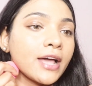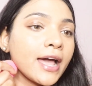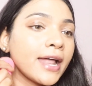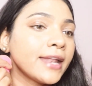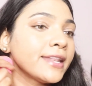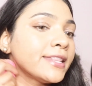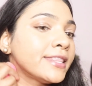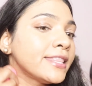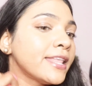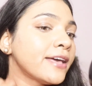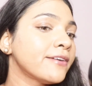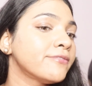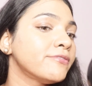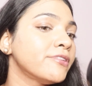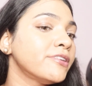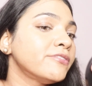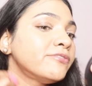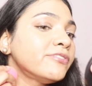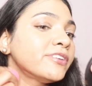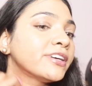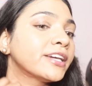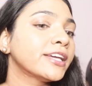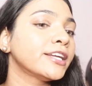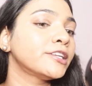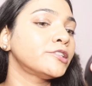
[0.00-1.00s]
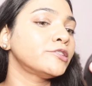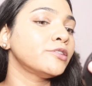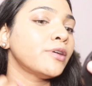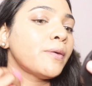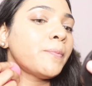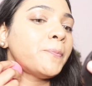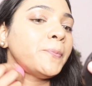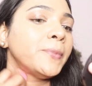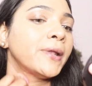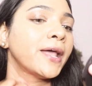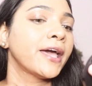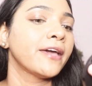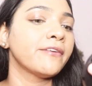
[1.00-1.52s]
And never forget to
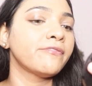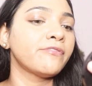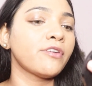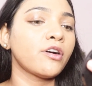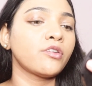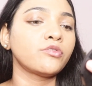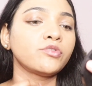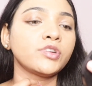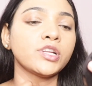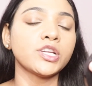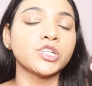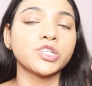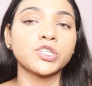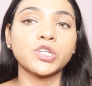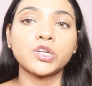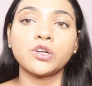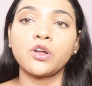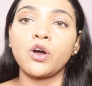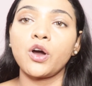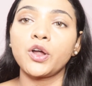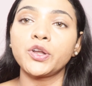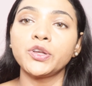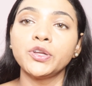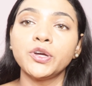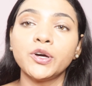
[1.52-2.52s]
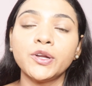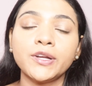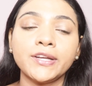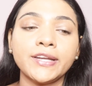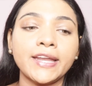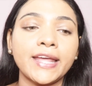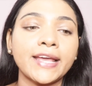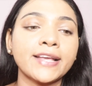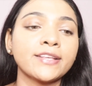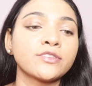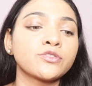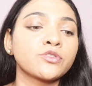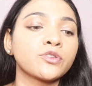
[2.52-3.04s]
apply foundation on your
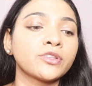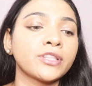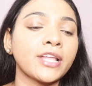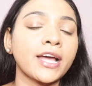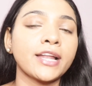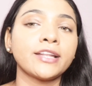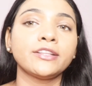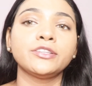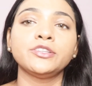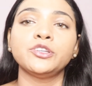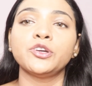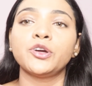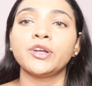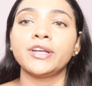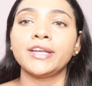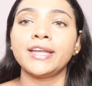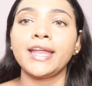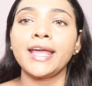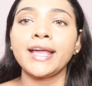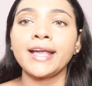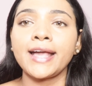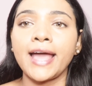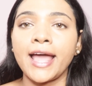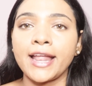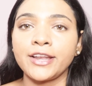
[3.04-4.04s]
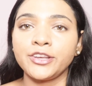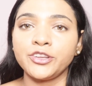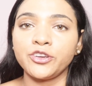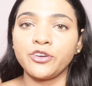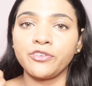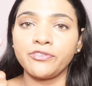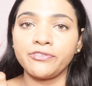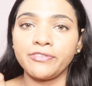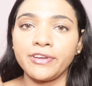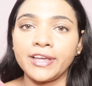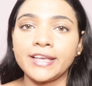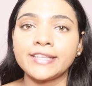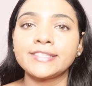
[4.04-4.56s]
neck so that your neck and your
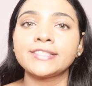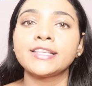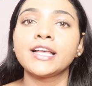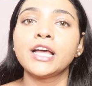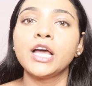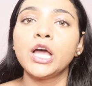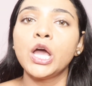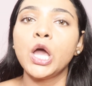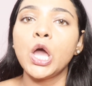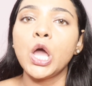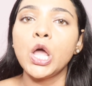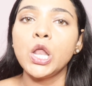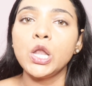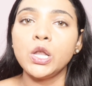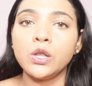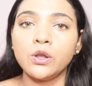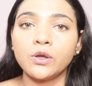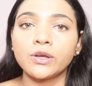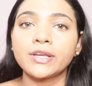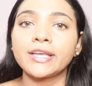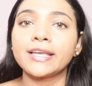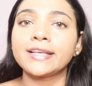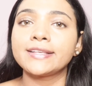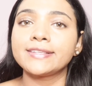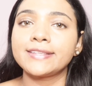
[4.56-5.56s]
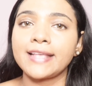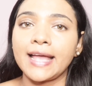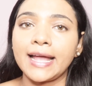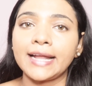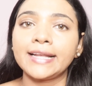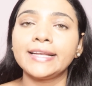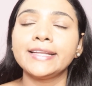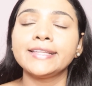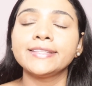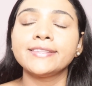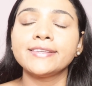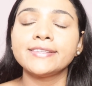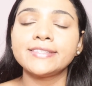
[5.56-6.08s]
face look
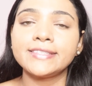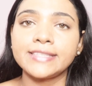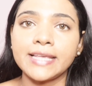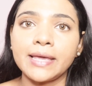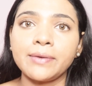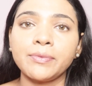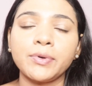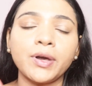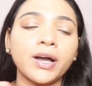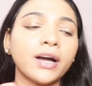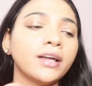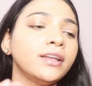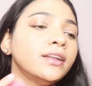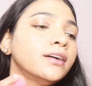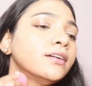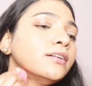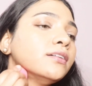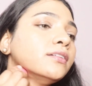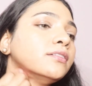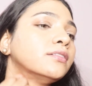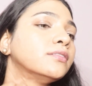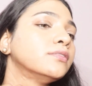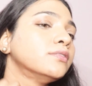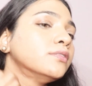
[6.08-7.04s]
exactly the same color.